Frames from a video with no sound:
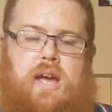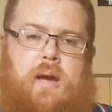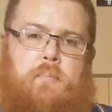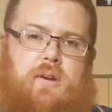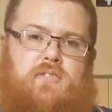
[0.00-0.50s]

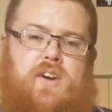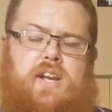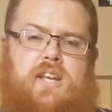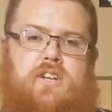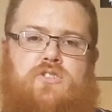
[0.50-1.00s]
and
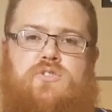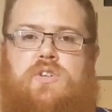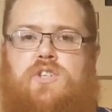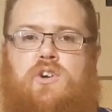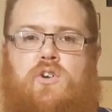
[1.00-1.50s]

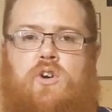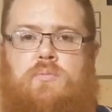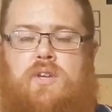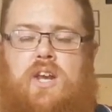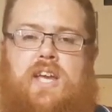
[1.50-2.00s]

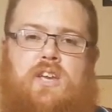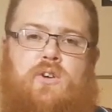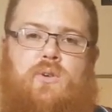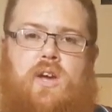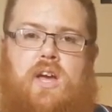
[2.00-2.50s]
bloodveinindustries.com.au.